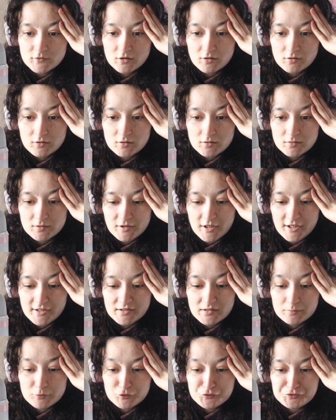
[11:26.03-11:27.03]
Oh, they're in
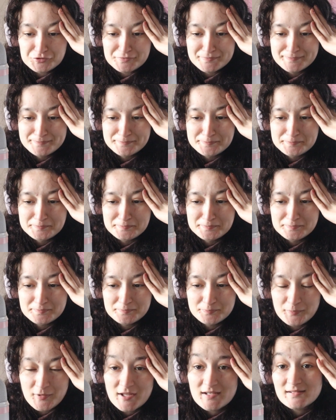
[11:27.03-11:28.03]
the moon.
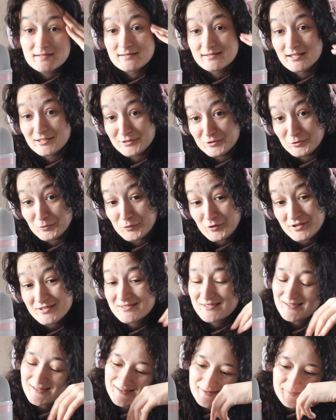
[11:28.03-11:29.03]
Get yeah, the low
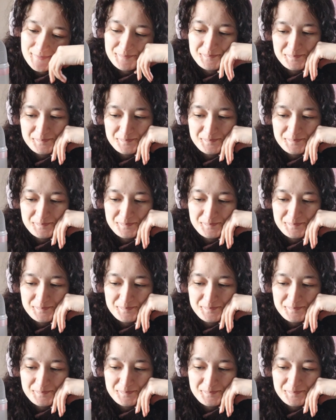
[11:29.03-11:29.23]
prince.